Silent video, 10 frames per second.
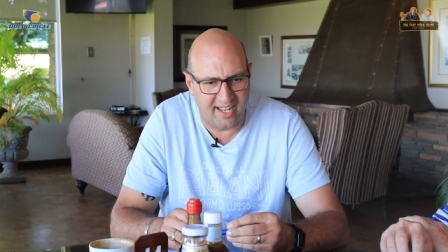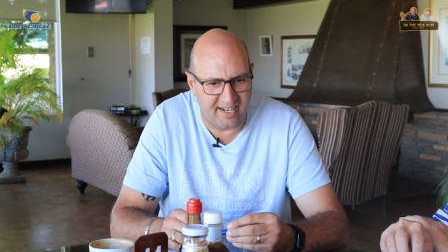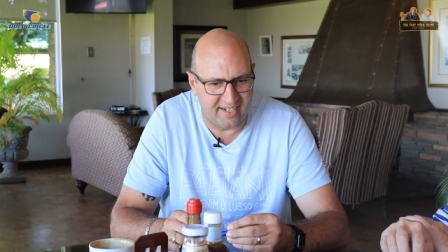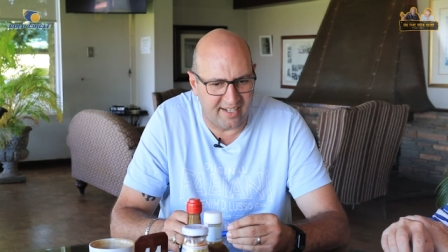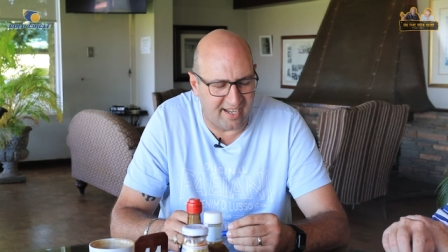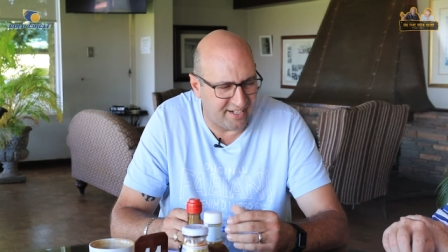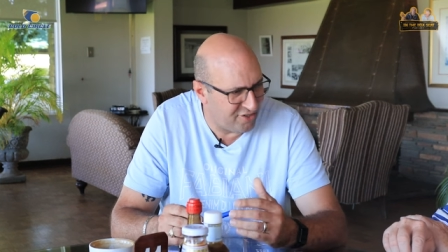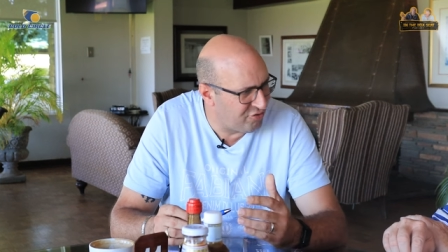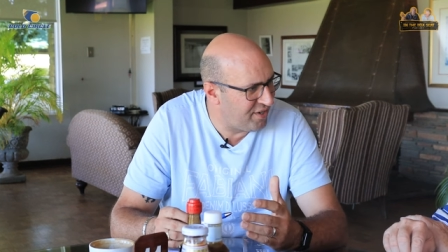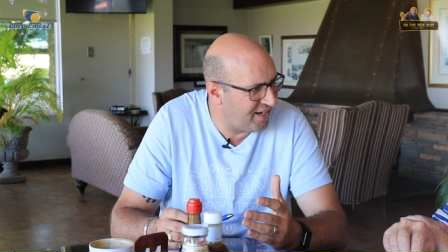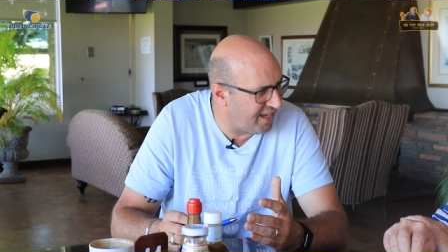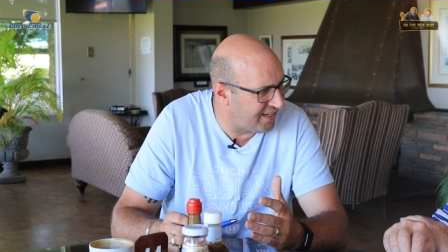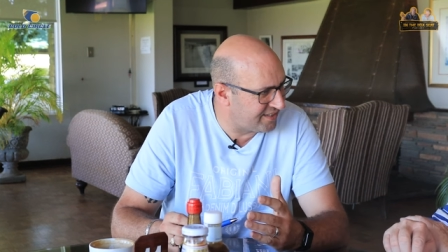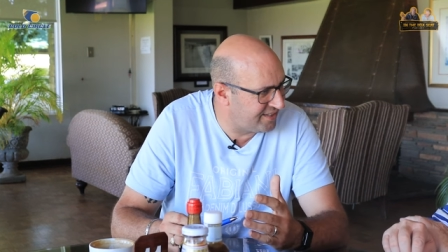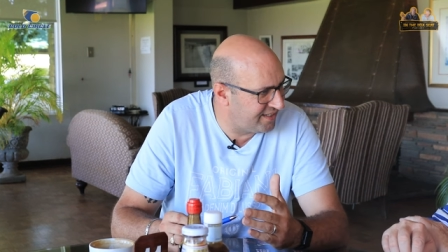And uh, I didn't
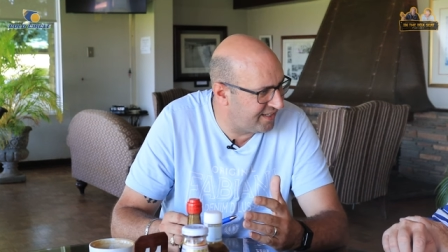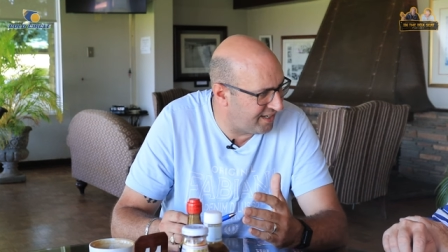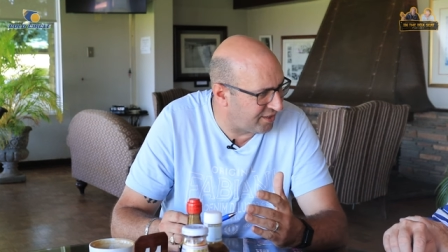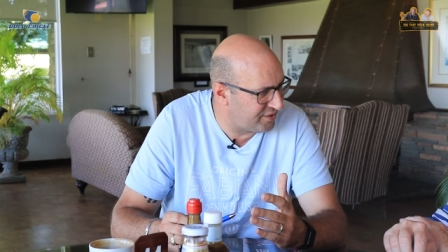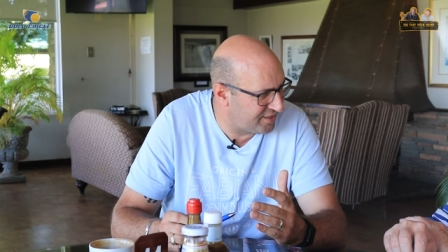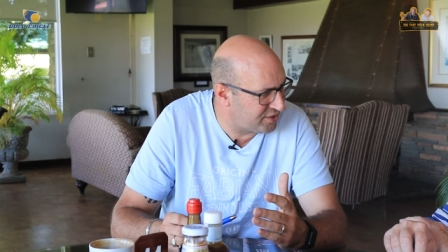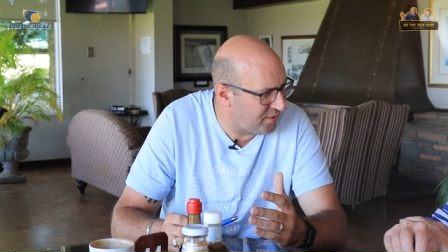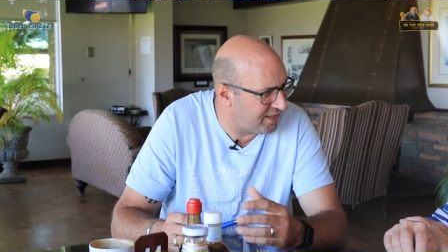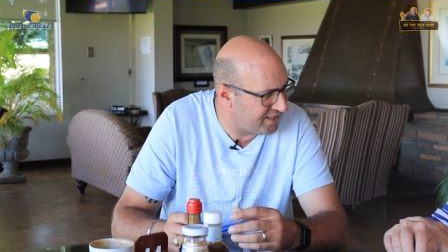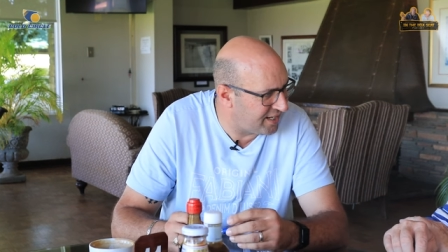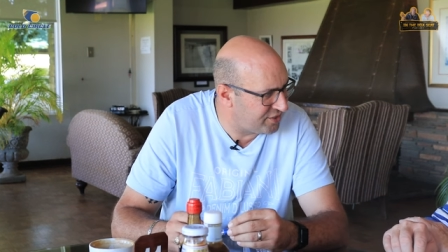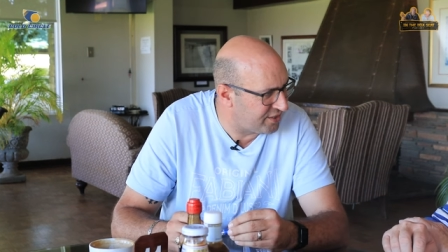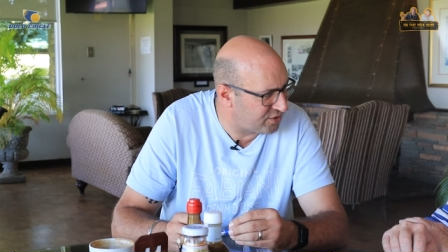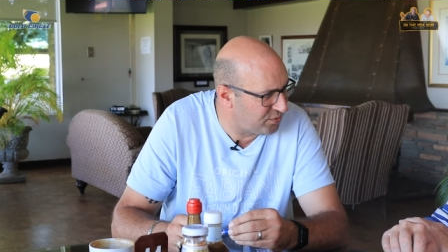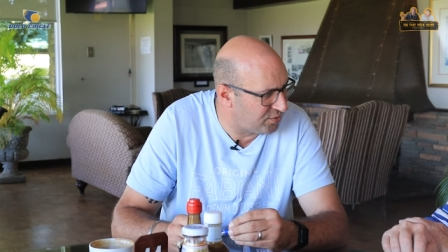realize, you know, because that's quite a
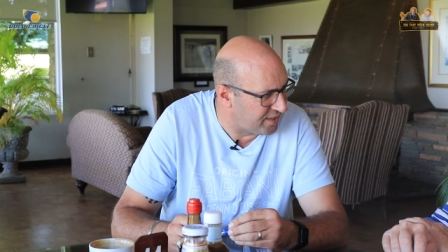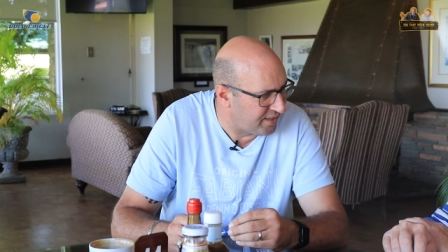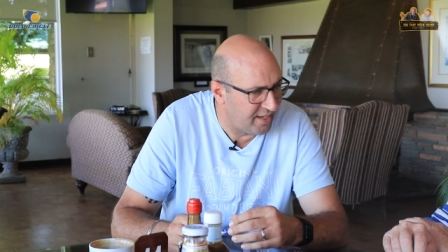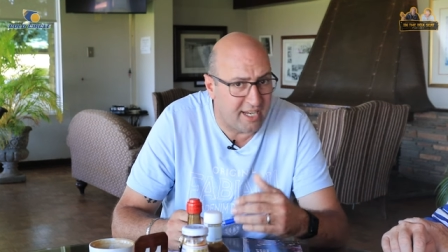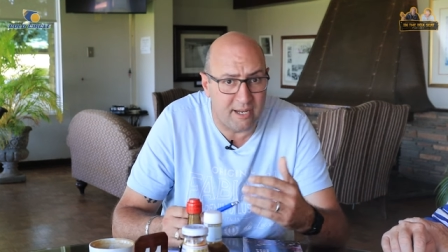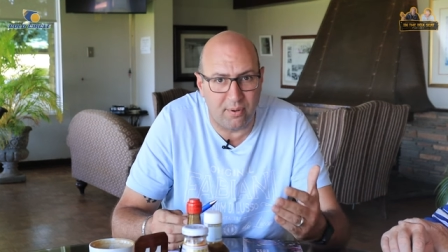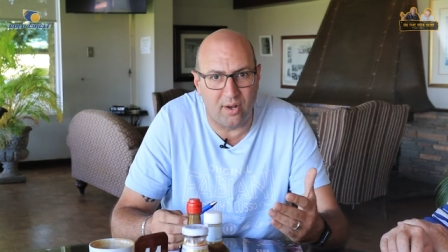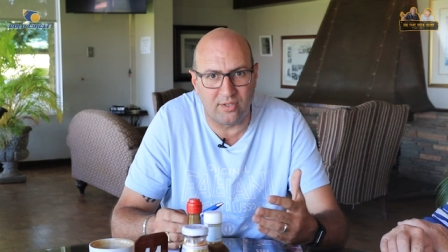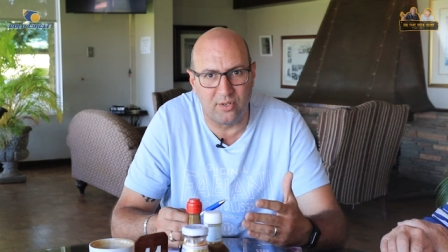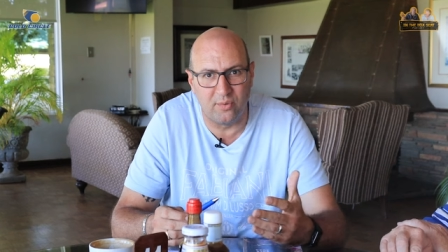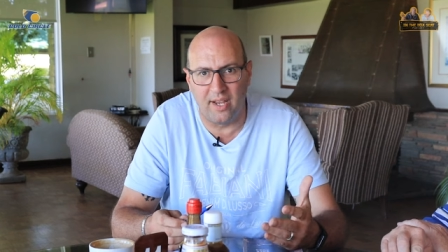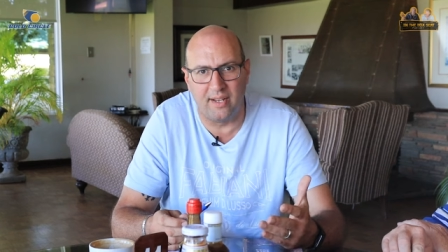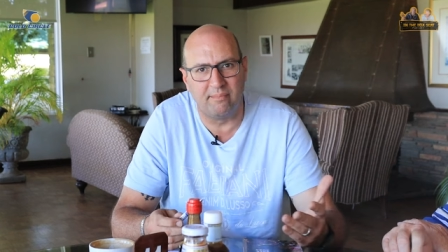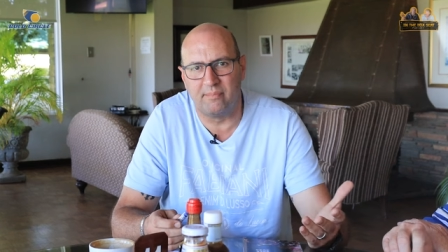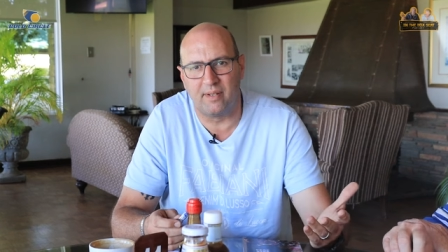touching story. He passed
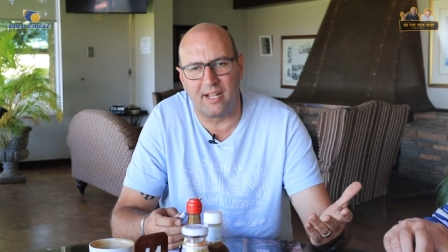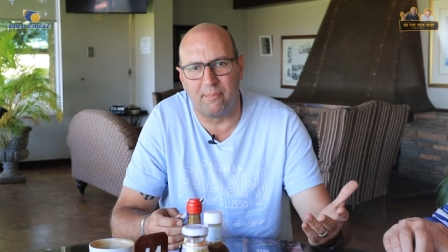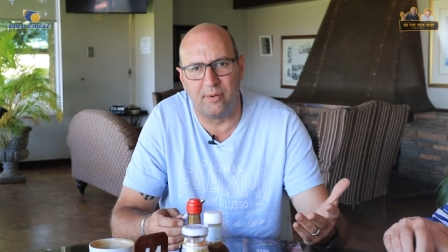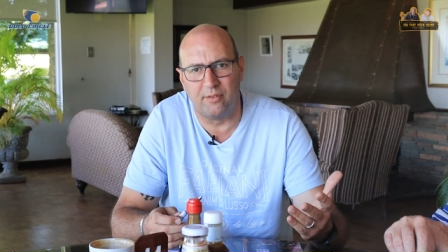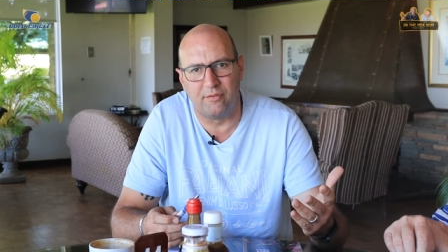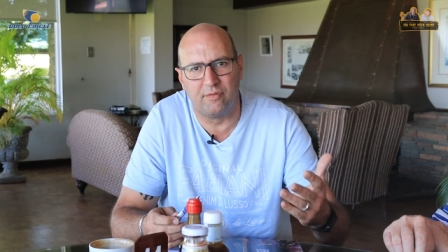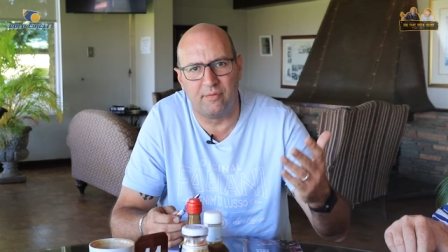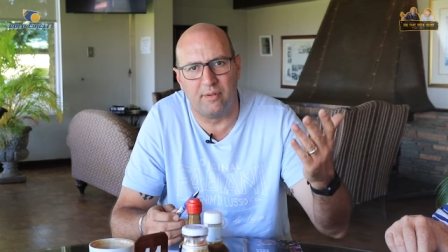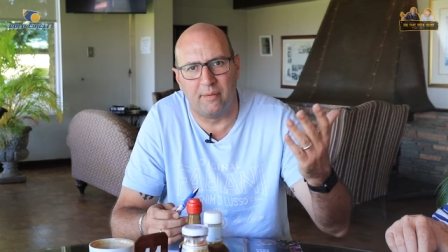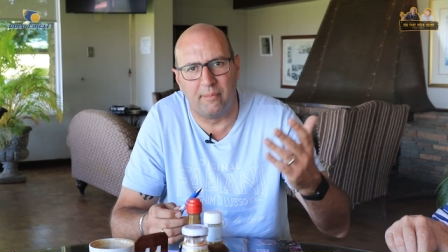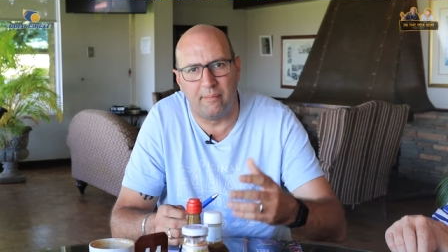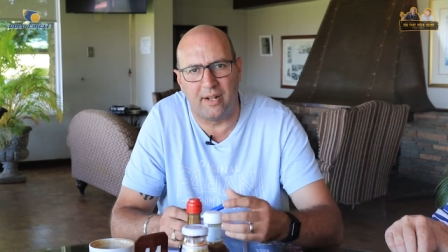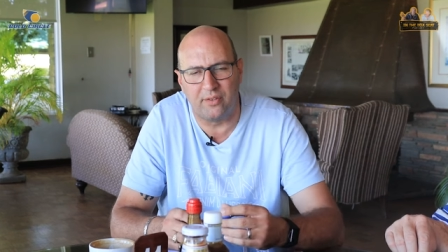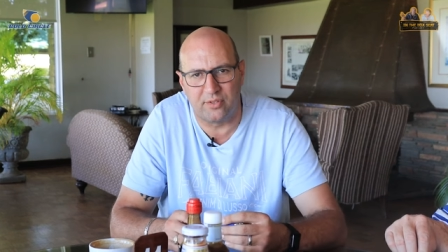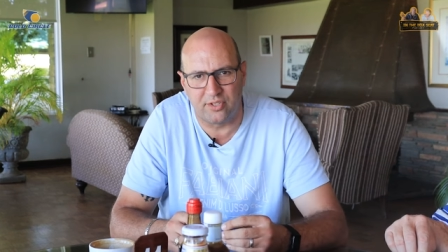away a couple of, um, a
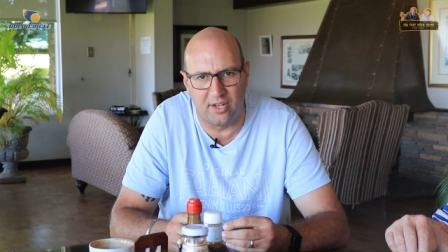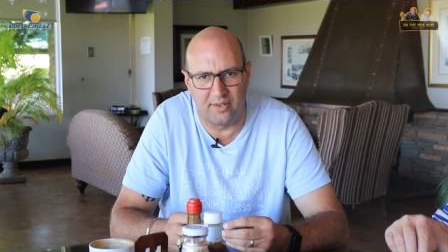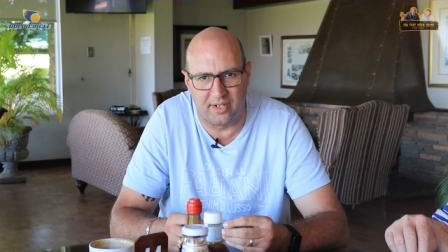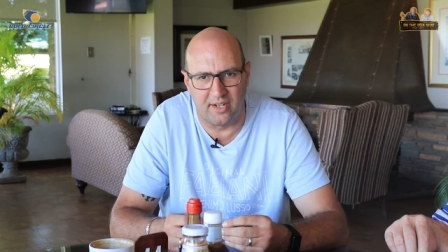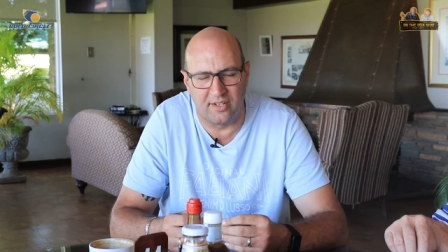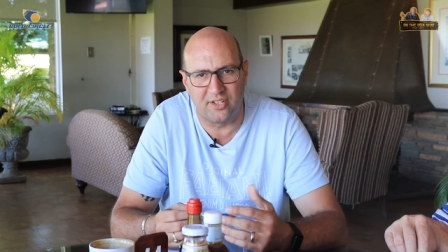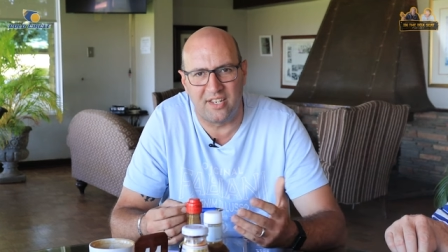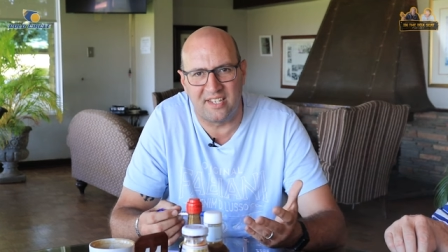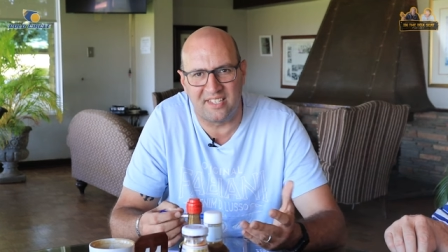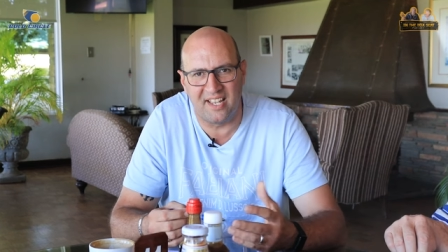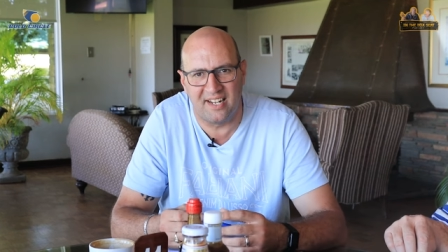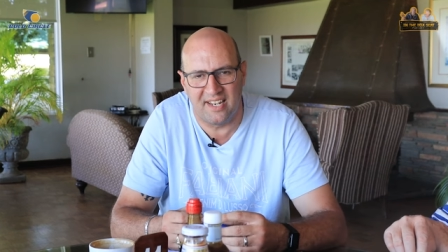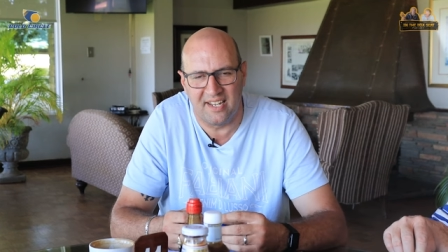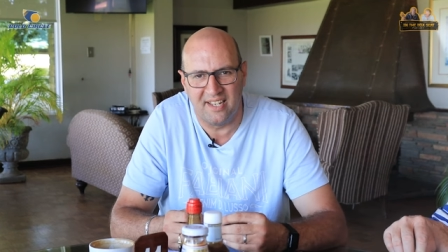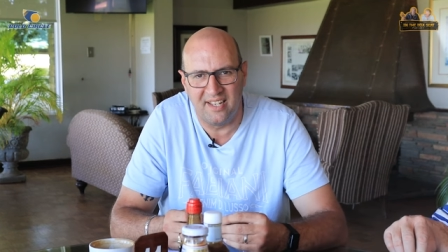month or so ago, so he
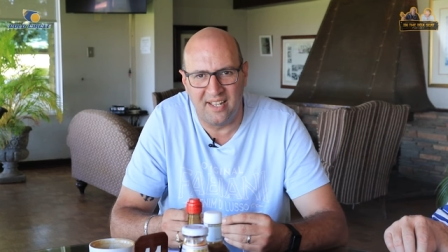sadly